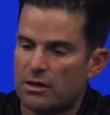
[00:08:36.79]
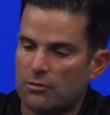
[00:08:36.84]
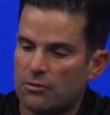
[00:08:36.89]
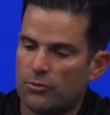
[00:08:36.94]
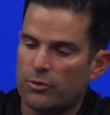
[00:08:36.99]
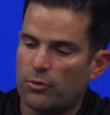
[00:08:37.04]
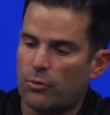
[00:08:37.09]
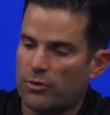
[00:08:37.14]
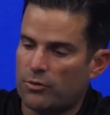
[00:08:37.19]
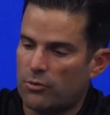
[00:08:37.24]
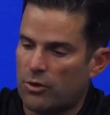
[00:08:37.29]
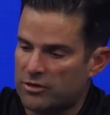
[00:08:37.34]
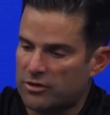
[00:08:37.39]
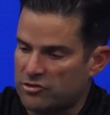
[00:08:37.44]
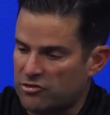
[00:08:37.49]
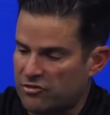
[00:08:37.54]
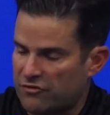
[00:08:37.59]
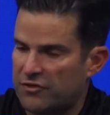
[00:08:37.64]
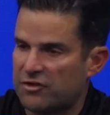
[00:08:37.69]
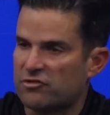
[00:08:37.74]
We wanted
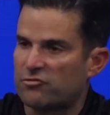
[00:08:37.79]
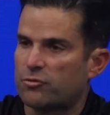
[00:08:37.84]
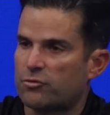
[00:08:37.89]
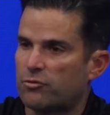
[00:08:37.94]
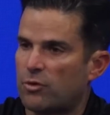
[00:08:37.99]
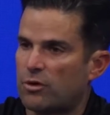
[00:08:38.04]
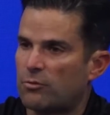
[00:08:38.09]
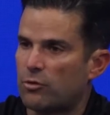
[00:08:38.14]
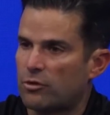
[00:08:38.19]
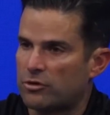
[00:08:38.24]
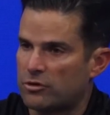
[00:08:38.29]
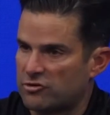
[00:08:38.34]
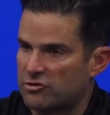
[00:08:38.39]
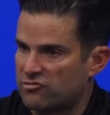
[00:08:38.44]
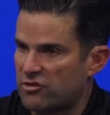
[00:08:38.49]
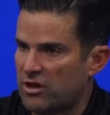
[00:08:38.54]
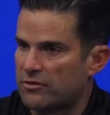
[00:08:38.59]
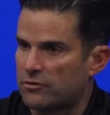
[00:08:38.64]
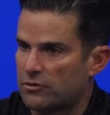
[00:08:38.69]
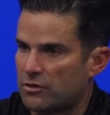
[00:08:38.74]
to just finish with one more good
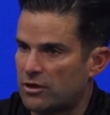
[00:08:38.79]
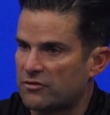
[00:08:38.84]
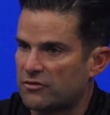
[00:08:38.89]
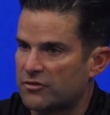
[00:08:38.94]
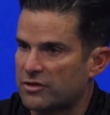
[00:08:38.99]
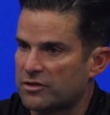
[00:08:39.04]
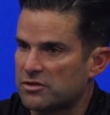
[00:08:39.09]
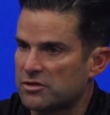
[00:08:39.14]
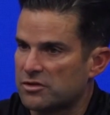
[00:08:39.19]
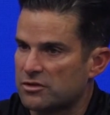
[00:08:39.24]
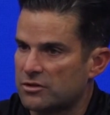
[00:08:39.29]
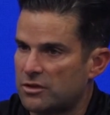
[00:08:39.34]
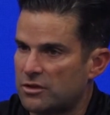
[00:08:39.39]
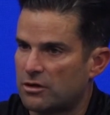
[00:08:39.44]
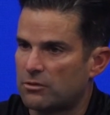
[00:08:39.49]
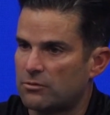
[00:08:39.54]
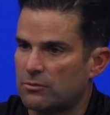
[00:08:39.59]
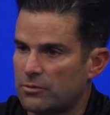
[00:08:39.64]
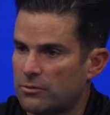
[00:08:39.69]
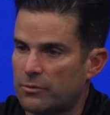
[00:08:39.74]
drive on offense. You
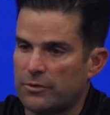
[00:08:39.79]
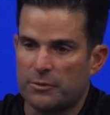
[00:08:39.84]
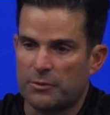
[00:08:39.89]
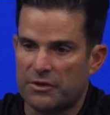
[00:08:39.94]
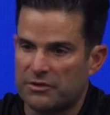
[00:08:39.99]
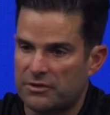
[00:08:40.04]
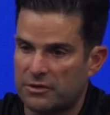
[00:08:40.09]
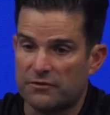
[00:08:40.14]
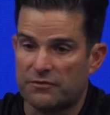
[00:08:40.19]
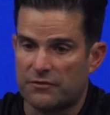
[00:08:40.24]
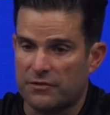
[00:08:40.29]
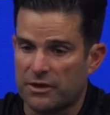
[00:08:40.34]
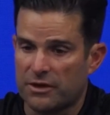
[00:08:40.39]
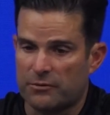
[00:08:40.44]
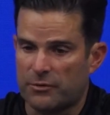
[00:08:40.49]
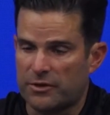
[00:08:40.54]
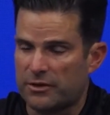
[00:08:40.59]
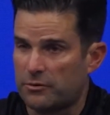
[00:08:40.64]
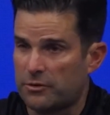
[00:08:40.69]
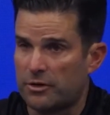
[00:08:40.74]
know, we did feel
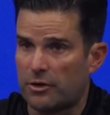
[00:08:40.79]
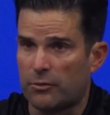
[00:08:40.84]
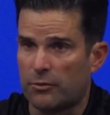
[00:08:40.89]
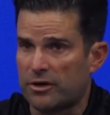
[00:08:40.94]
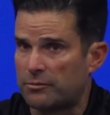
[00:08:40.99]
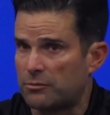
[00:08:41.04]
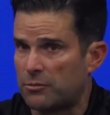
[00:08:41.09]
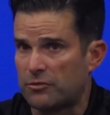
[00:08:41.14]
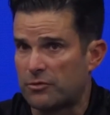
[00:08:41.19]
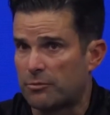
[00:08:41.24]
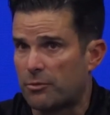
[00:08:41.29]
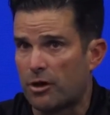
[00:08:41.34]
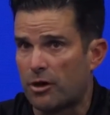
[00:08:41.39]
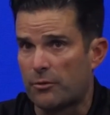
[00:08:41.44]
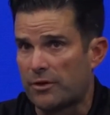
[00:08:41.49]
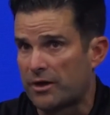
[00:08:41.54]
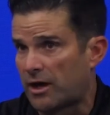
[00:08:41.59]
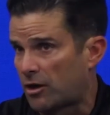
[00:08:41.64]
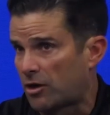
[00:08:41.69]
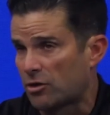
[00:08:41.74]
like we had moved the ball.
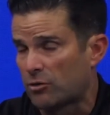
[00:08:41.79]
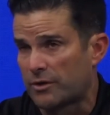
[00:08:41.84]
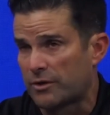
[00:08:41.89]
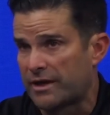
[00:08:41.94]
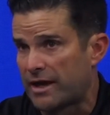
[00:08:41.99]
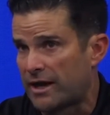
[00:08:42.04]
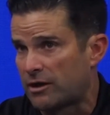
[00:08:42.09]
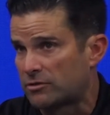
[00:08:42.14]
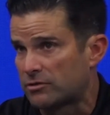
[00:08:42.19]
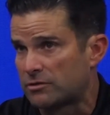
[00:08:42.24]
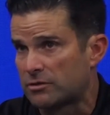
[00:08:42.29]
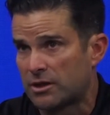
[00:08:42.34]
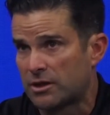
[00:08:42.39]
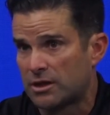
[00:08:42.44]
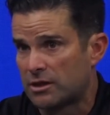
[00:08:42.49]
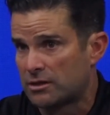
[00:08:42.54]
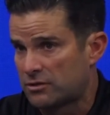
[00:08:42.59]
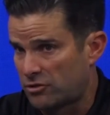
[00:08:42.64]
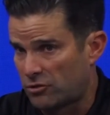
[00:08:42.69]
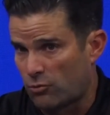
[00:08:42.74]
We got all the way down
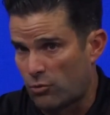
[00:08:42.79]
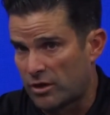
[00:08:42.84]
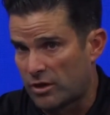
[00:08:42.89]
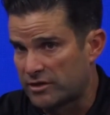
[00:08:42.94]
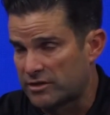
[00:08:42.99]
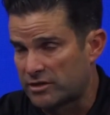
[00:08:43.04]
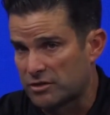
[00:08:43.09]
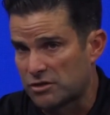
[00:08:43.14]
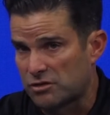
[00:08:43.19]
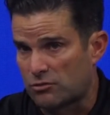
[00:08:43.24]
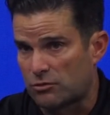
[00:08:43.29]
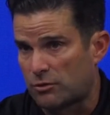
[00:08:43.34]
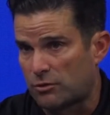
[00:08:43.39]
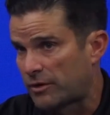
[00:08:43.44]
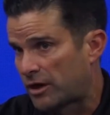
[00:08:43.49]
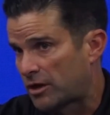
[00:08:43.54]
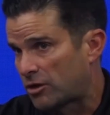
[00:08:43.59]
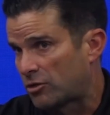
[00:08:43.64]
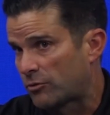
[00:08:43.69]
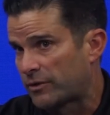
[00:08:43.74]
to the one and didn't score.
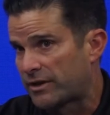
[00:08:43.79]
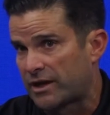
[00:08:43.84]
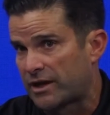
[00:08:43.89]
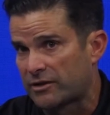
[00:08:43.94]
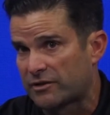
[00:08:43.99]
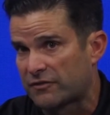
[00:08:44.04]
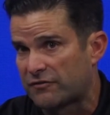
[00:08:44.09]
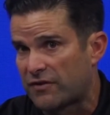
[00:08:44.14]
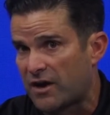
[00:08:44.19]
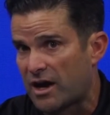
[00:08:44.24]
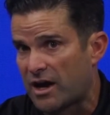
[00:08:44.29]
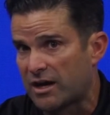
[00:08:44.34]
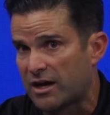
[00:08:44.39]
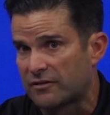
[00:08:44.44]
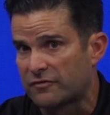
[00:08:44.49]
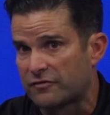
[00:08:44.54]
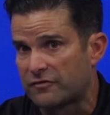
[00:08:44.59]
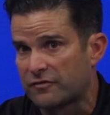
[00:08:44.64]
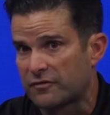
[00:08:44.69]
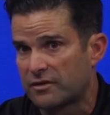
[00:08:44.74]
We got all the way down to the
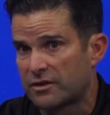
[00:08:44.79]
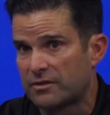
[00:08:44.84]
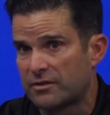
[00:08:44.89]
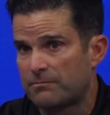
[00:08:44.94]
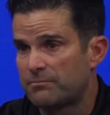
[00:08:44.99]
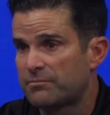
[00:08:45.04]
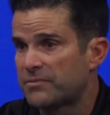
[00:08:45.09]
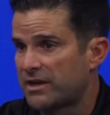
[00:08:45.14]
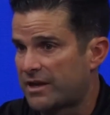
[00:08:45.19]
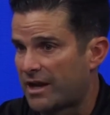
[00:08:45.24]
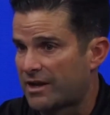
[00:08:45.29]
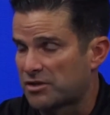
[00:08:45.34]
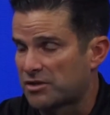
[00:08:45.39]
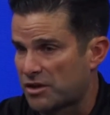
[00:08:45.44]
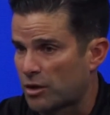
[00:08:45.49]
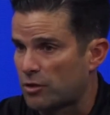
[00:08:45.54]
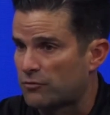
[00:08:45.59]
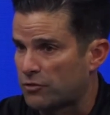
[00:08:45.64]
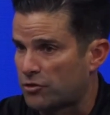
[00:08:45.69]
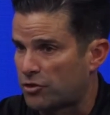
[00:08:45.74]
five and had to
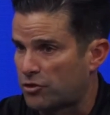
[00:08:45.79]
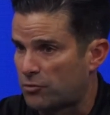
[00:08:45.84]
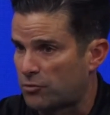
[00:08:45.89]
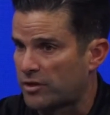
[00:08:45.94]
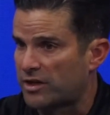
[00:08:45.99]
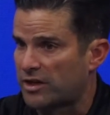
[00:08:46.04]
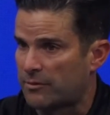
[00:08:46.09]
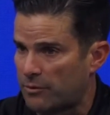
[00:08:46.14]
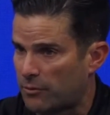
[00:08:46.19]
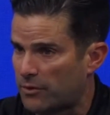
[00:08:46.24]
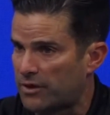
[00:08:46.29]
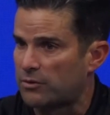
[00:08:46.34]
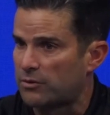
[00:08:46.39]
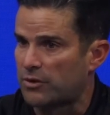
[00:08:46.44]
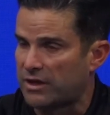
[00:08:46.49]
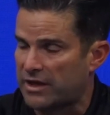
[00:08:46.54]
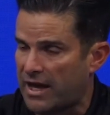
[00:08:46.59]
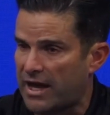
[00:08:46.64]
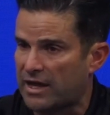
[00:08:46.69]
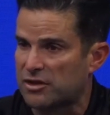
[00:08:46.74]
settle for three. I mean,
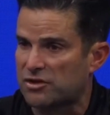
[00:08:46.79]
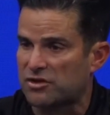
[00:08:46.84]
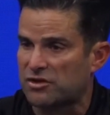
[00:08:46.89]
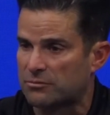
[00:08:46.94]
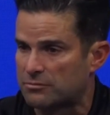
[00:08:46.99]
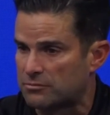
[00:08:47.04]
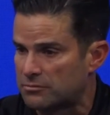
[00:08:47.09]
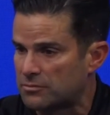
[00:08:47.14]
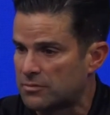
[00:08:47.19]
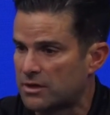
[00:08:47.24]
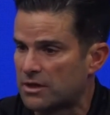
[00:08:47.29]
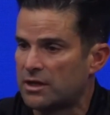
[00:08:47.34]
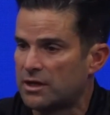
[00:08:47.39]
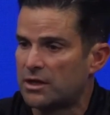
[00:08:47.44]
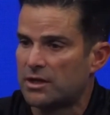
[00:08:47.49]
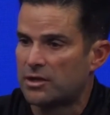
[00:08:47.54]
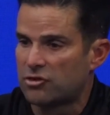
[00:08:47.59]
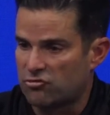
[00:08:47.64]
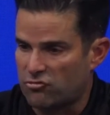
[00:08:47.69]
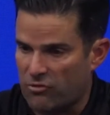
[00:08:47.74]
we had had some
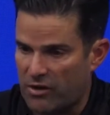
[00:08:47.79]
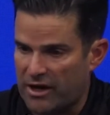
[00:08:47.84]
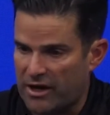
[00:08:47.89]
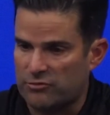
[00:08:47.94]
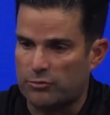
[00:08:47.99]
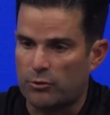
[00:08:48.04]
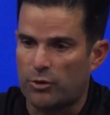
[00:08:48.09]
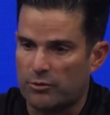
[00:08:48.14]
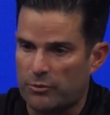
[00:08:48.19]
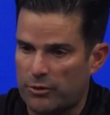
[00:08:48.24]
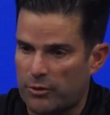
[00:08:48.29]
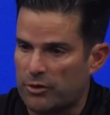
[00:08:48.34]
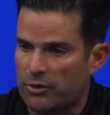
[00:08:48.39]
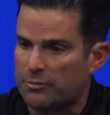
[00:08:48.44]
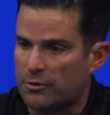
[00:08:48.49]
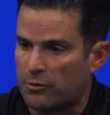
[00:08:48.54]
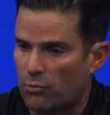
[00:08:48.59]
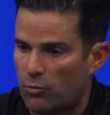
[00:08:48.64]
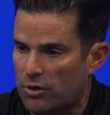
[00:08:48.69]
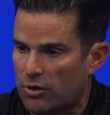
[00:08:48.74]
drives. We want to
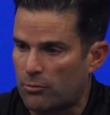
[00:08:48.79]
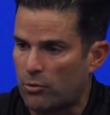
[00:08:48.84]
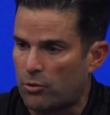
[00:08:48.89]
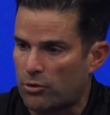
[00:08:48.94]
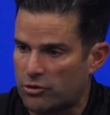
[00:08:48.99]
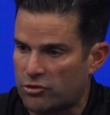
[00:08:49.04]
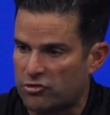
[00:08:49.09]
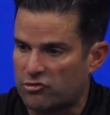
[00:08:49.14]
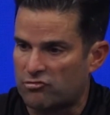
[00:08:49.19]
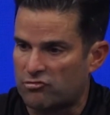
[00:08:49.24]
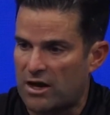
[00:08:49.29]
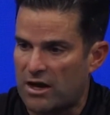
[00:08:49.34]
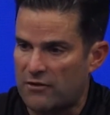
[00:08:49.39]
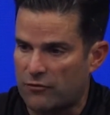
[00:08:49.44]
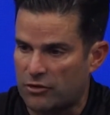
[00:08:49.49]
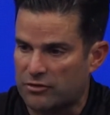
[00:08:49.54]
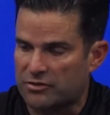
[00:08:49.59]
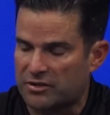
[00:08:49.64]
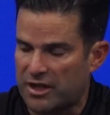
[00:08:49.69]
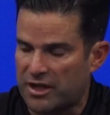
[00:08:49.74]
put one more good drive
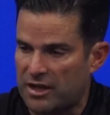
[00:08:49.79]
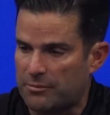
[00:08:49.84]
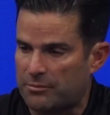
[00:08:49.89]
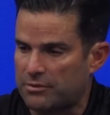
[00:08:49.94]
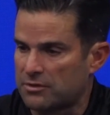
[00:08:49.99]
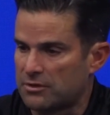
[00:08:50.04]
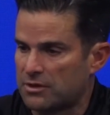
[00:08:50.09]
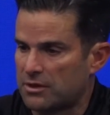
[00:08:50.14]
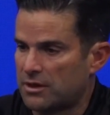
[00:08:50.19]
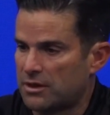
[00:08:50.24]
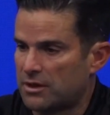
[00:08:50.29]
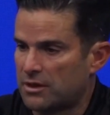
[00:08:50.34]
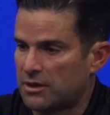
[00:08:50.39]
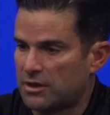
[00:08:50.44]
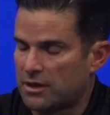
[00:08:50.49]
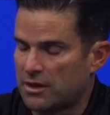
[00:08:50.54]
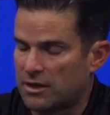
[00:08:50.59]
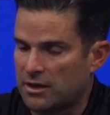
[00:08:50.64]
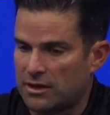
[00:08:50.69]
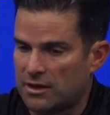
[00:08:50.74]
on tape.
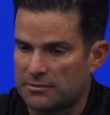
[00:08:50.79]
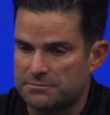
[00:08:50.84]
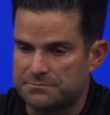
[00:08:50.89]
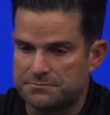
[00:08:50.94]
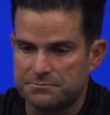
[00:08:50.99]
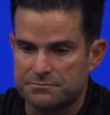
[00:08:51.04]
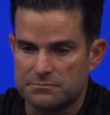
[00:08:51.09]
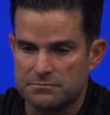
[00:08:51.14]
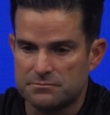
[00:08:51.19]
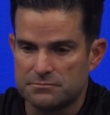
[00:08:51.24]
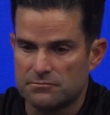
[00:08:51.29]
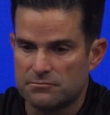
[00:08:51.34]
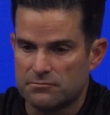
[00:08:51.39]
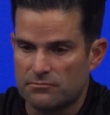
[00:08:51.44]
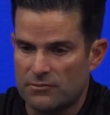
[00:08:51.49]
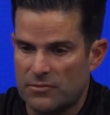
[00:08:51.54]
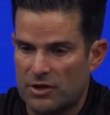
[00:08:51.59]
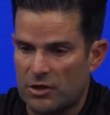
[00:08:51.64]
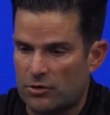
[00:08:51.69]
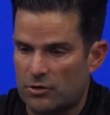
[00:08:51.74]
Because
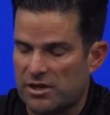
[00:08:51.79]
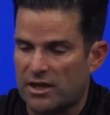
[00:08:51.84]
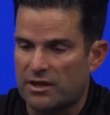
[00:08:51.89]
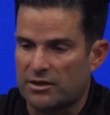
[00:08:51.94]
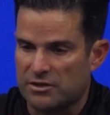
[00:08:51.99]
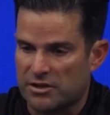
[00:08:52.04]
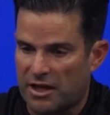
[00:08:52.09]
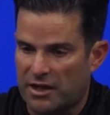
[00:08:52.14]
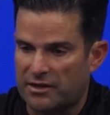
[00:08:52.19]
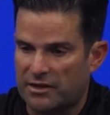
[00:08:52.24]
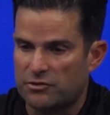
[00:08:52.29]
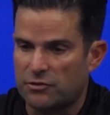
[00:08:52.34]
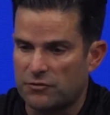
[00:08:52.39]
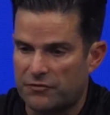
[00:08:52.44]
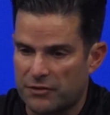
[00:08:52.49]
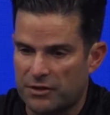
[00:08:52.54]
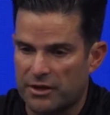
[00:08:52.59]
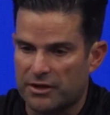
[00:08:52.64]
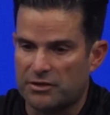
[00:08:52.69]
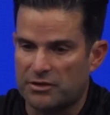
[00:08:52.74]
I do
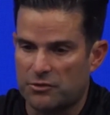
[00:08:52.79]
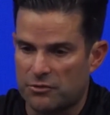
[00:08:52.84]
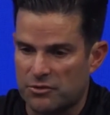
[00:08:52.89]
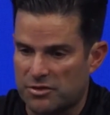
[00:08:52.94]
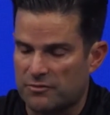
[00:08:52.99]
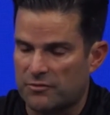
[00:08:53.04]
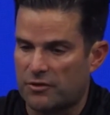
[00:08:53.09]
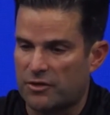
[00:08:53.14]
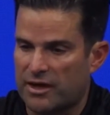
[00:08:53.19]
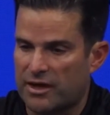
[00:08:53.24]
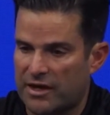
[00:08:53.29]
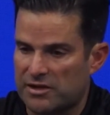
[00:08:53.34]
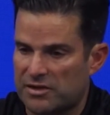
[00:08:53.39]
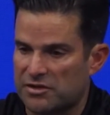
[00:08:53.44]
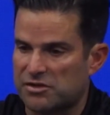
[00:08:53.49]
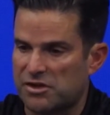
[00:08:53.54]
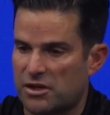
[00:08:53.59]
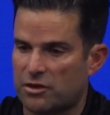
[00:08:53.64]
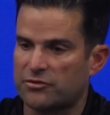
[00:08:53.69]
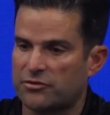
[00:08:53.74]
feel like some of our guys
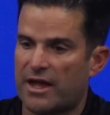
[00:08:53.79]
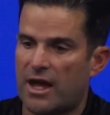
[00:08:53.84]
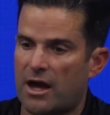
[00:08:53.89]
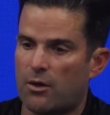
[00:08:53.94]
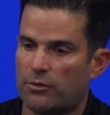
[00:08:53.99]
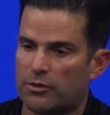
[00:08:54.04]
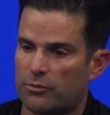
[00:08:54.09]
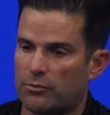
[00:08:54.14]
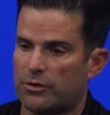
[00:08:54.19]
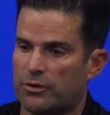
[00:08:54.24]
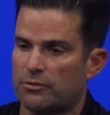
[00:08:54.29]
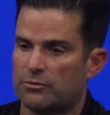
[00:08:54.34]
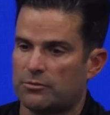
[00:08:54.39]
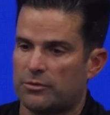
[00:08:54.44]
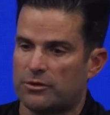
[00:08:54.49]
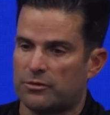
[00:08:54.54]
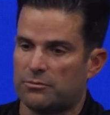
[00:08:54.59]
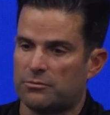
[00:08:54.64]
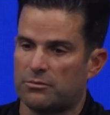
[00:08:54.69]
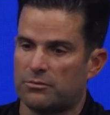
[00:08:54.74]
had settled down.
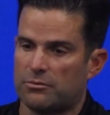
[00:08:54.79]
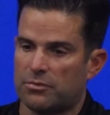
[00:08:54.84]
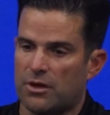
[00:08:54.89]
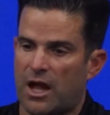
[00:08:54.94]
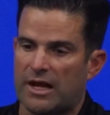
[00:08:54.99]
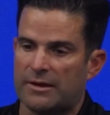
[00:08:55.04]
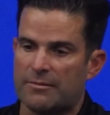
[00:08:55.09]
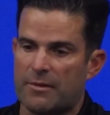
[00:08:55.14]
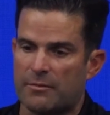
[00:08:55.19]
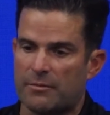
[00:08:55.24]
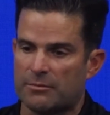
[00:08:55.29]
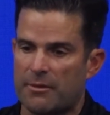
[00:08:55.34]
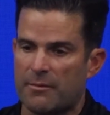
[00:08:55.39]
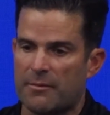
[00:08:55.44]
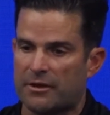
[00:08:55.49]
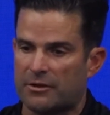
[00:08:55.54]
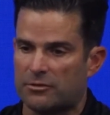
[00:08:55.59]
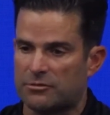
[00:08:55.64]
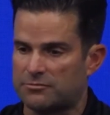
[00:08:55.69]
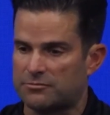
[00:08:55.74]
We're blocking up a little bit
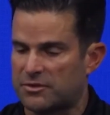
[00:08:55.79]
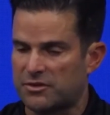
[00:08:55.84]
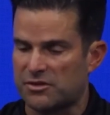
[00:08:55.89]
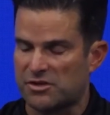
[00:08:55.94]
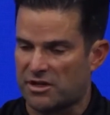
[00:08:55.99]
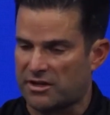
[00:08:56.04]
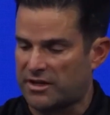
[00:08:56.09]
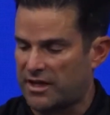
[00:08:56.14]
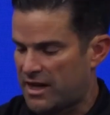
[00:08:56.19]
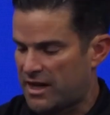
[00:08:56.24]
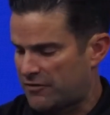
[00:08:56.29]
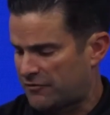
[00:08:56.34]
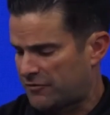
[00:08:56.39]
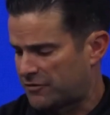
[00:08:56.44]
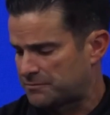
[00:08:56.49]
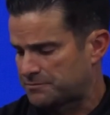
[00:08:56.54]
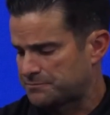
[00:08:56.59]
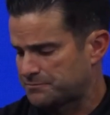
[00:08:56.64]
better in the second half.